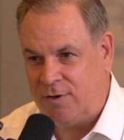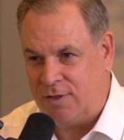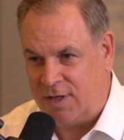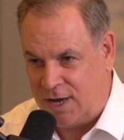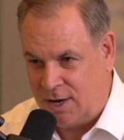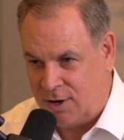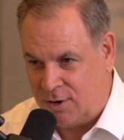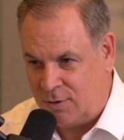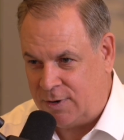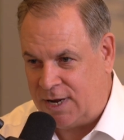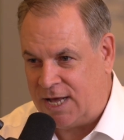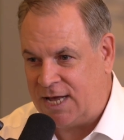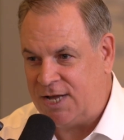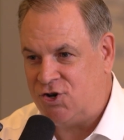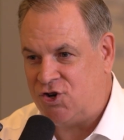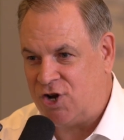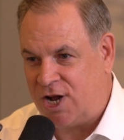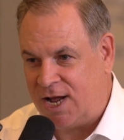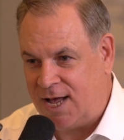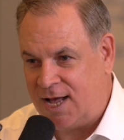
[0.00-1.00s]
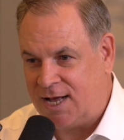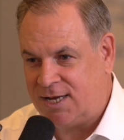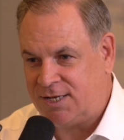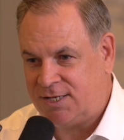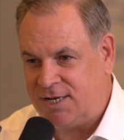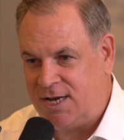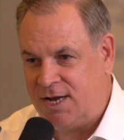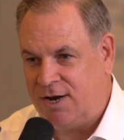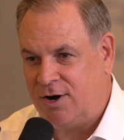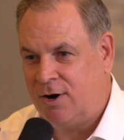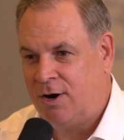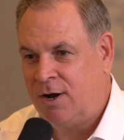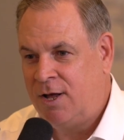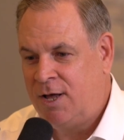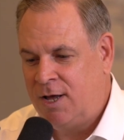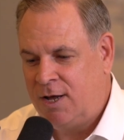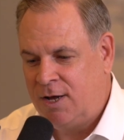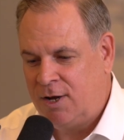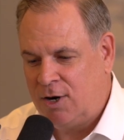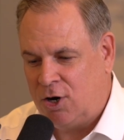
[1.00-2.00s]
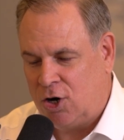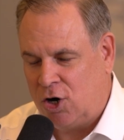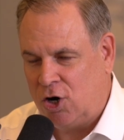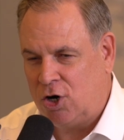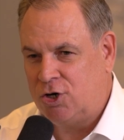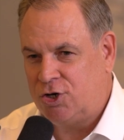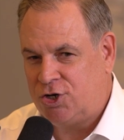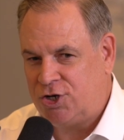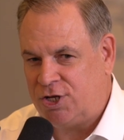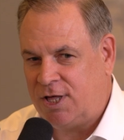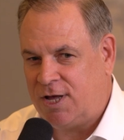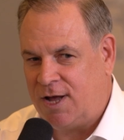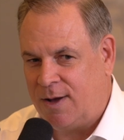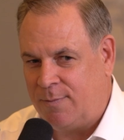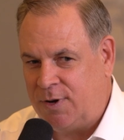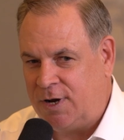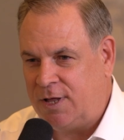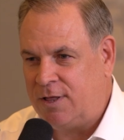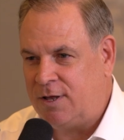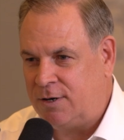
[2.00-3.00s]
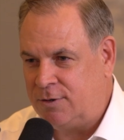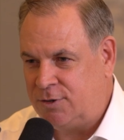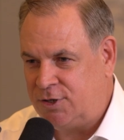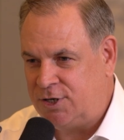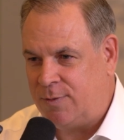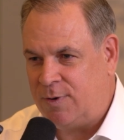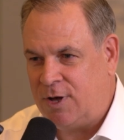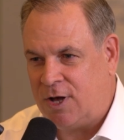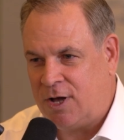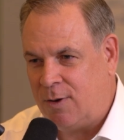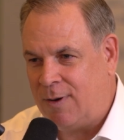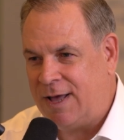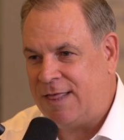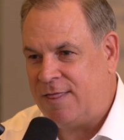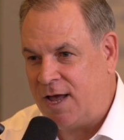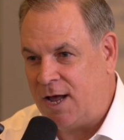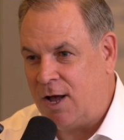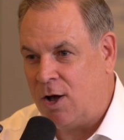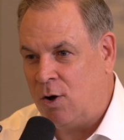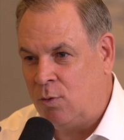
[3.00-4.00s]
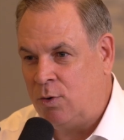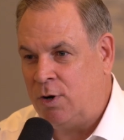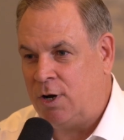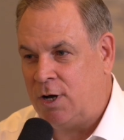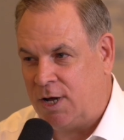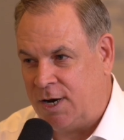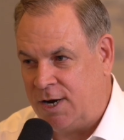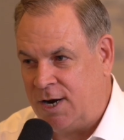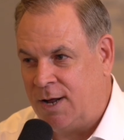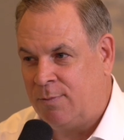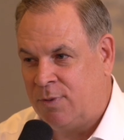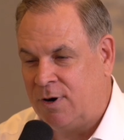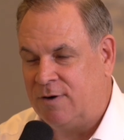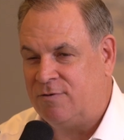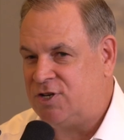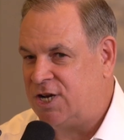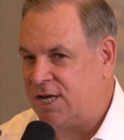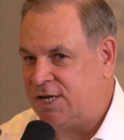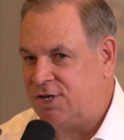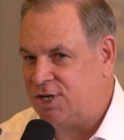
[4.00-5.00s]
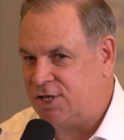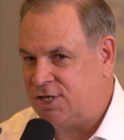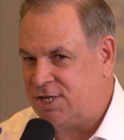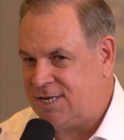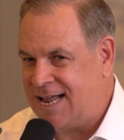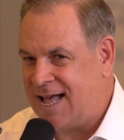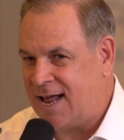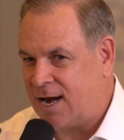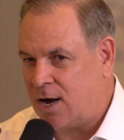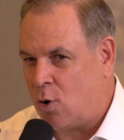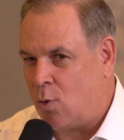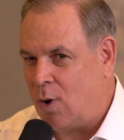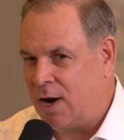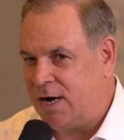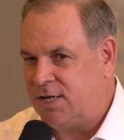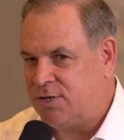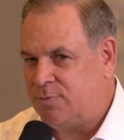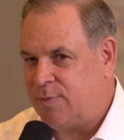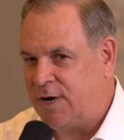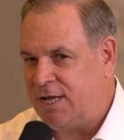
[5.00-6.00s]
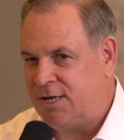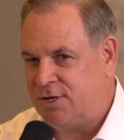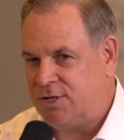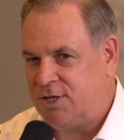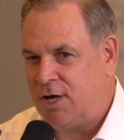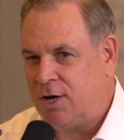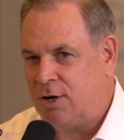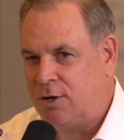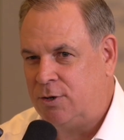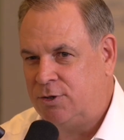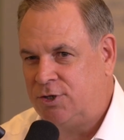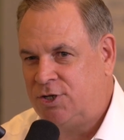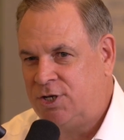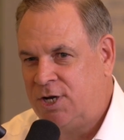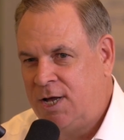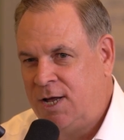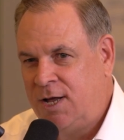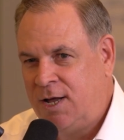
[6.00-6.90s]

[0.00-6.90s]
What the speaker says: They own HAS here. Hearst, the company that owns WLKY, they own a number of stations, not quite as many as those.